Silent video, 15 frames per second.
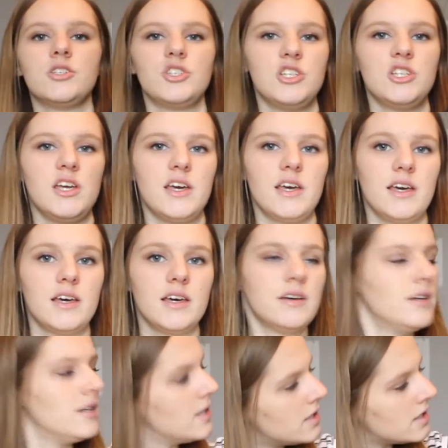sheer
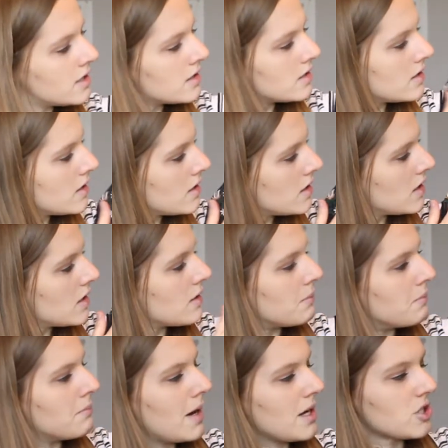
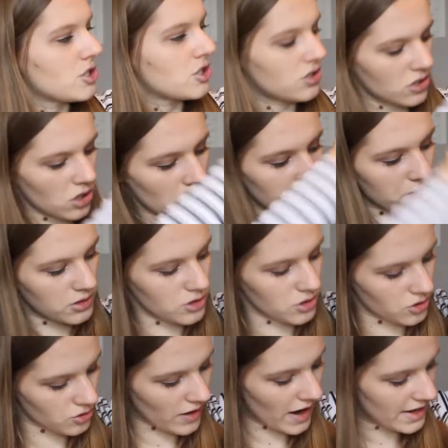mesh topped
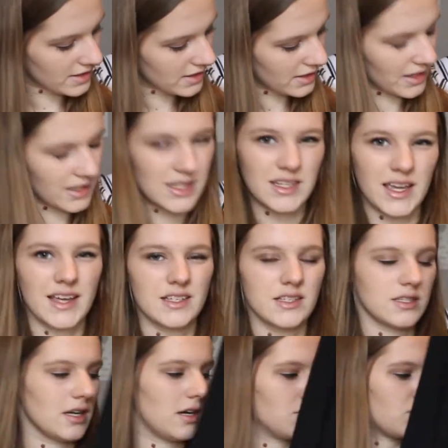dress. It's like a skater
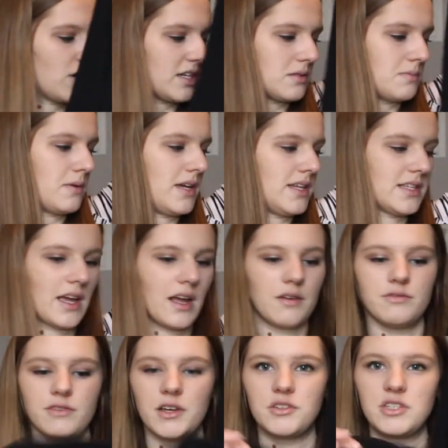style dress, but it's like a
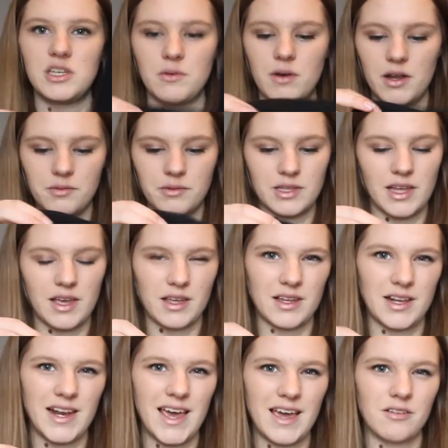floaty one with like a
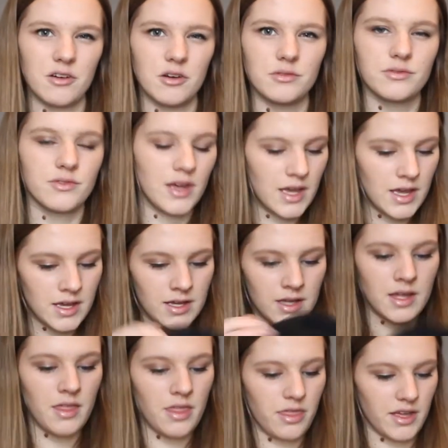layer of
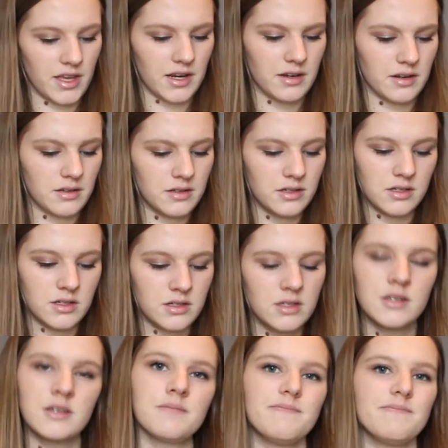thin
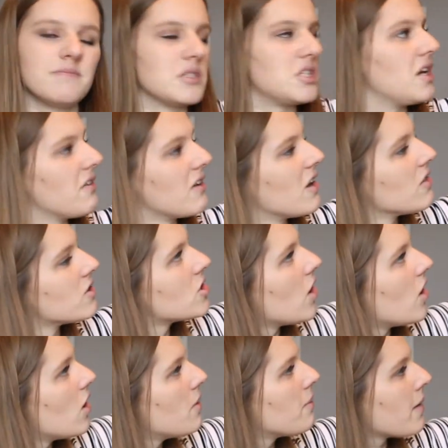material on the
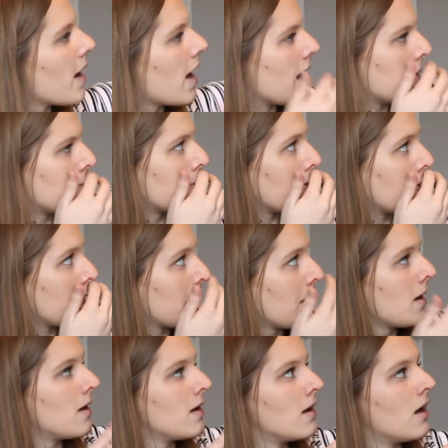top.
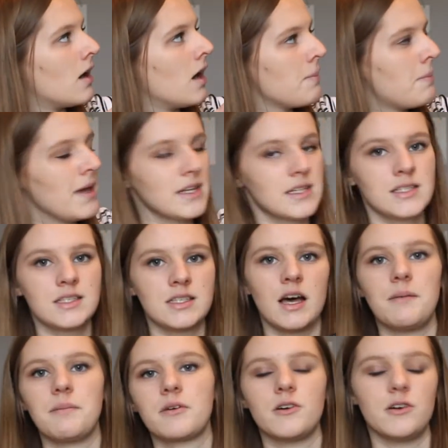I picked this
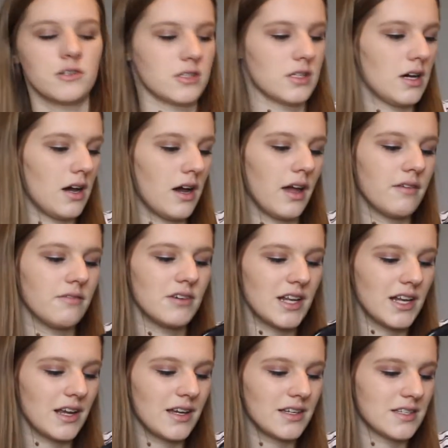up because I really
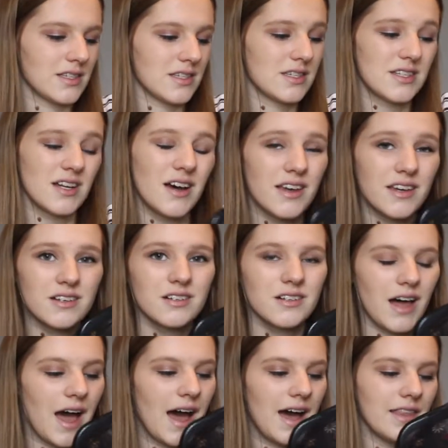liked the
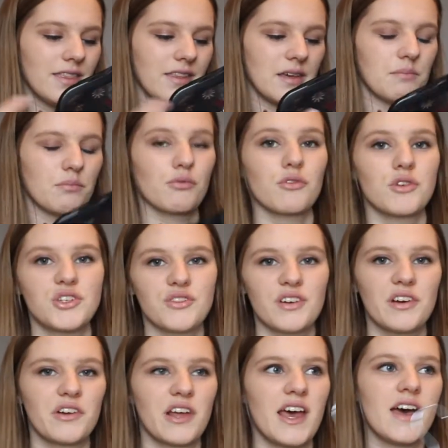style and the embroidery
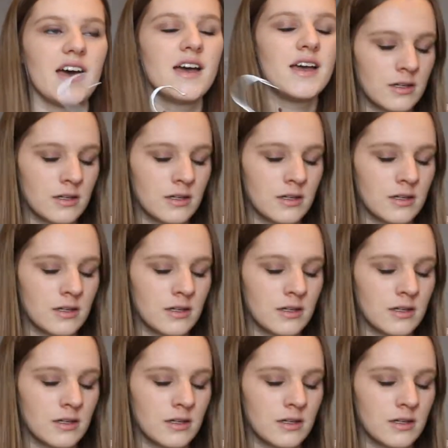on it.